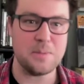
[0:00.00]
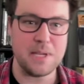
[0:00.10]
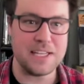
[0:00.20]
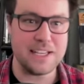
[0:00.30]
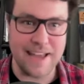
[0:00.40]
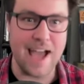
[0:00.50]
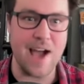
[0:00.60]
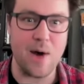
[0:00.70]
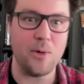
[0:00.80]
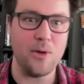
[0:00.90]
comedian
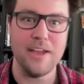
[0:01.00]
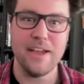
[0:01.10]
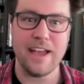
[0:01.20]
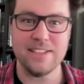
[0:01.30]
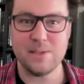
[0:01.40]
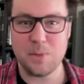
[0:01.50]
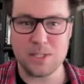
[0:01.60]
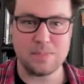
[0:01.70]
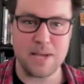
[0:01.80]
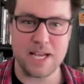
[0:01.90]
now as he
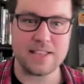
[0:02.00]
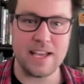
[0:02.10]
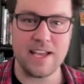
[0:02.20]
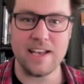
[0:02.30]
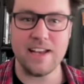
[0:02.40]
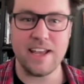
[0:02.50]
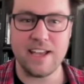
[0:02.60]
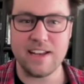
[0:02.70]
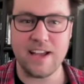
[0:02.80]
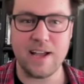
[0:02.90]
was back then,
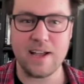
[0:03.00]
and